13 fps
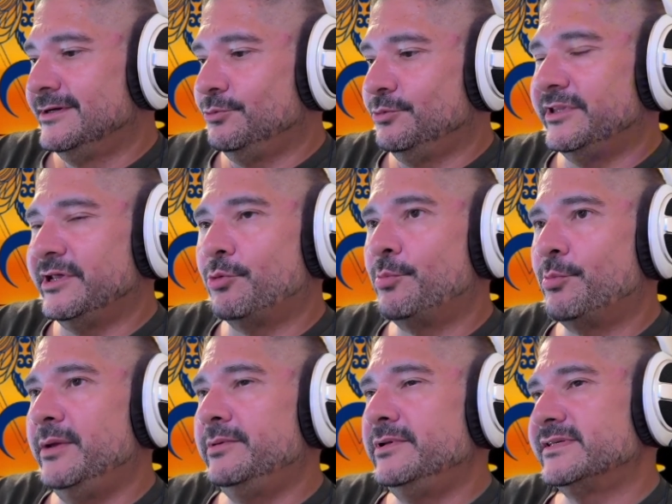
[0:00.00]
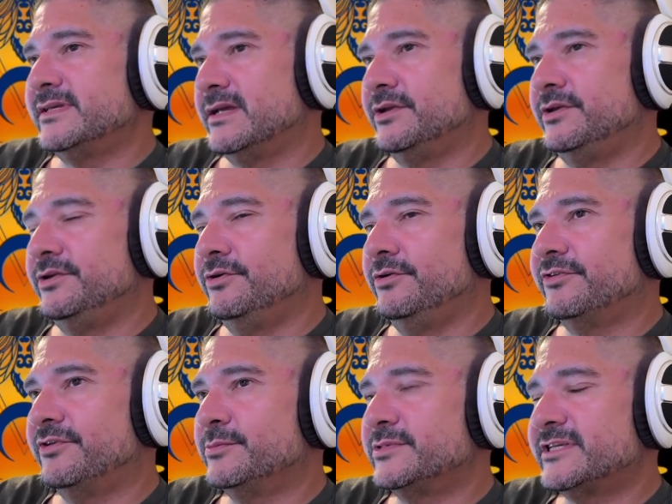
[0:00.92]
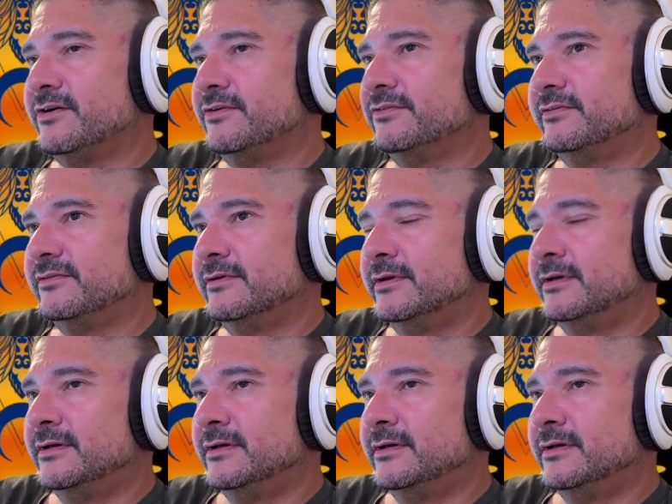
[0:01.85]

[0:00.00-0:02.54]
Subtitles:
when they were babies and couldn't do it for themselves.